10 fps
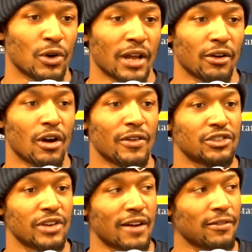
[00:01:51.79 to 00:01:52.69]
I don't always
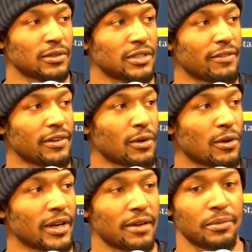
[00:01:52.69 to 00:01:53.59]
travel to every road
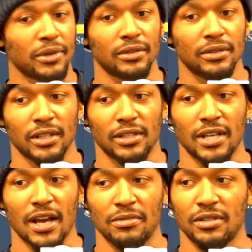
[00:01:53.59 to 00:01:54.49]
game, but the
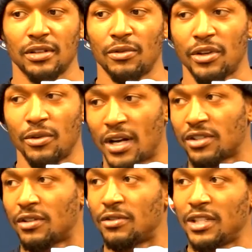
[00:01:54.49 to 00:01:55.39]
times, you know, when you watch
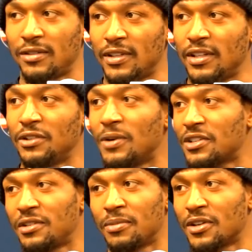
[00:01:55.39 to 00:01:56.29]
it on TV and you watch
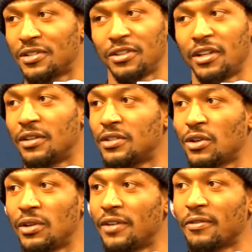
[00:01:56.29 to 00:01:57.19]
it in person, you get a
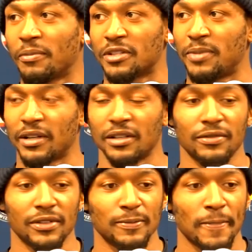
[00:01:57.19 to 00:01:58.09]
totally different perspective.
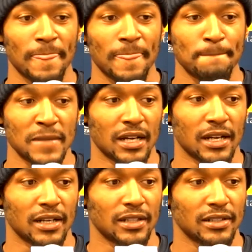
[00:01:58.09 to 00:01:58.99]

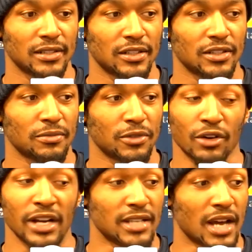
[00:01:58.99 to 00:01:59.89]
And there's some
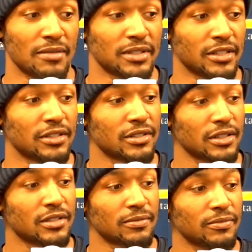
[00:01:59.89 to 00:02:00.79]
great times and
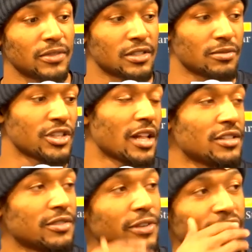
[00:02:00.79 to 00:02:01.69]
there's some
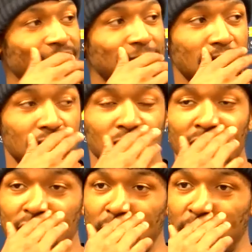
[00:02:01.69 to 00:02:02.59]
challenging, frustrating times to watch too.